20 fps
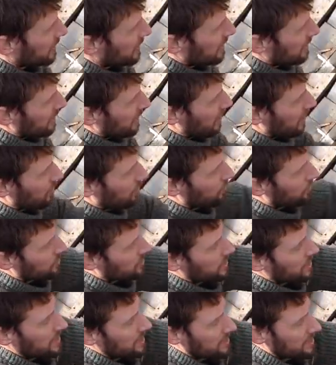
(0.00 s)
lay that
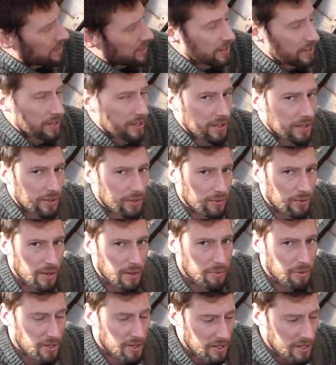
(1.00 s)
alongside the, the
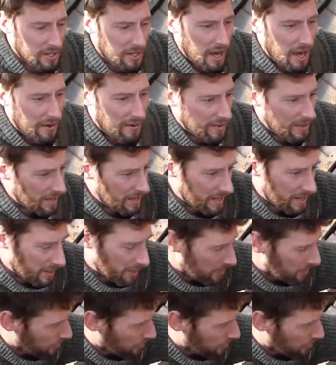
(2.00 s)
rib and then